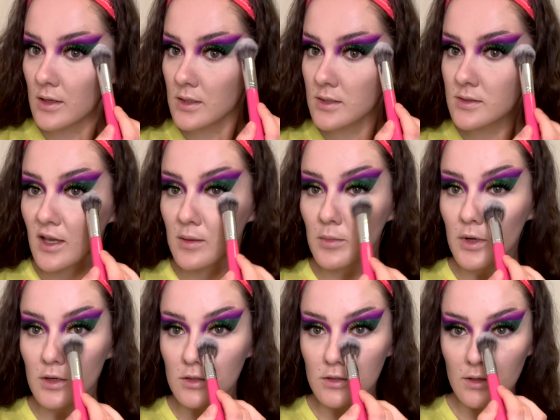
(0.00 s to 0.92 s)
set
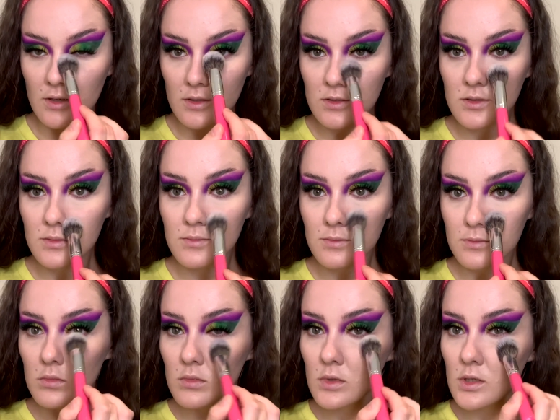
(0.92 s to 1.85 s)
my under eyes.
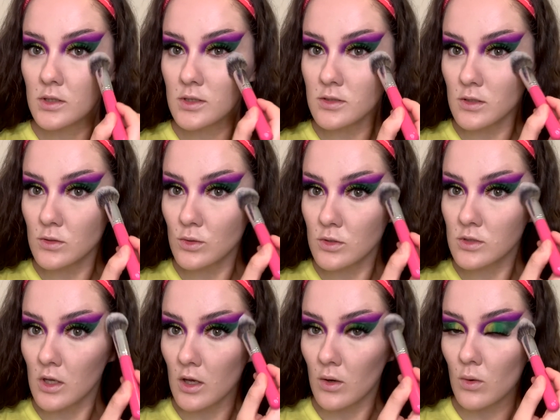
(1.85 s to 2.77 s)
This is
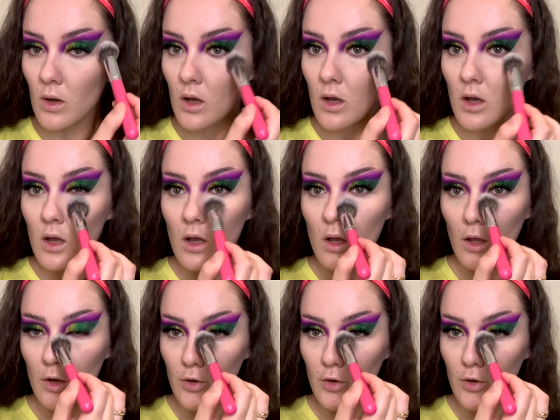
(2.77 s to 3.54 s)
also a